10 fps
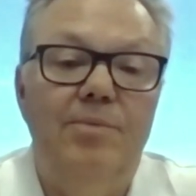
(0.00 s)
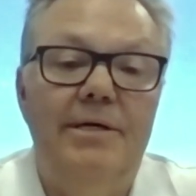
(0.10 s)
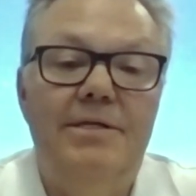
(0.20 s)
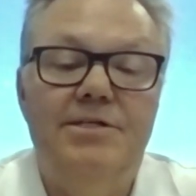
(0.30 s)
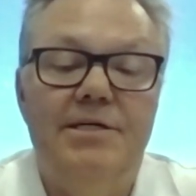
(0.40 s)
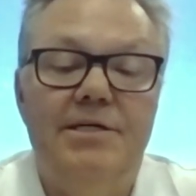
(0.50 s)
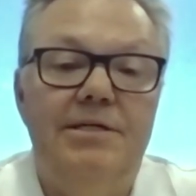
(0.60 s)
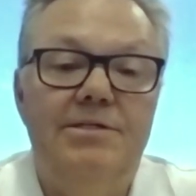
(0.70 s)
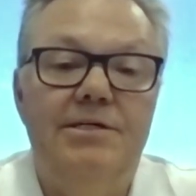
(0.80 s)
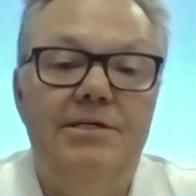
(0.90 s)
playing 60
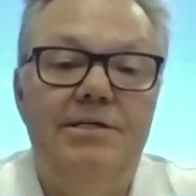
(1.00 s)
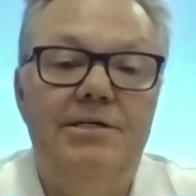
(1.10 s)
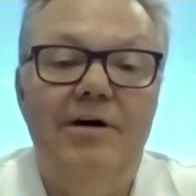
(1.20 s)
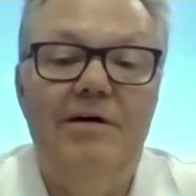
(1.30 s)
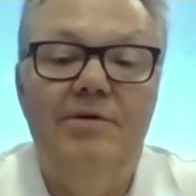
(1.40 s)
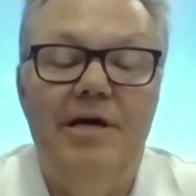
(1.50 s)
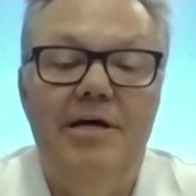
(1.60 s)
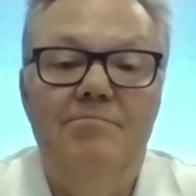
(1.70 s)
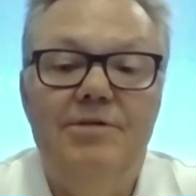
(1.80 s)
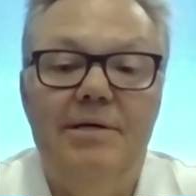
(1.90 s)
to 65
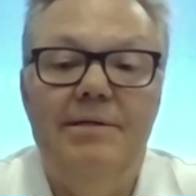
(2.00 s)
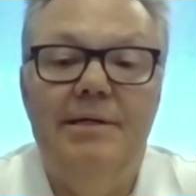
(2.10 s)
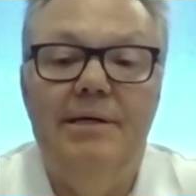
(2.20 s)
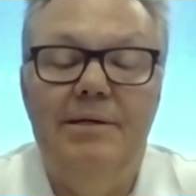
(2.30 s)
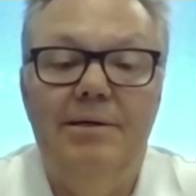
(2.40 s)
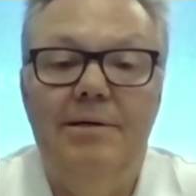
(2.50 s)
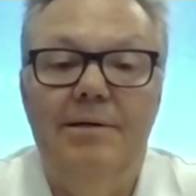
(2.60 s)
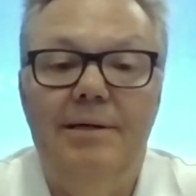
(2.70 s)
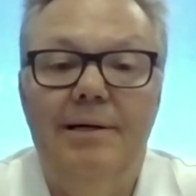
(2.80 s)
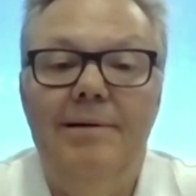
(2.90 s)
games, I think
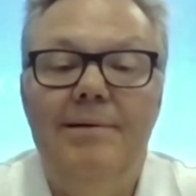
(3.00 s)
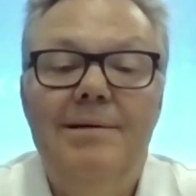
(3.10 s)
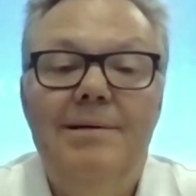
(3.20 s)
are, uh,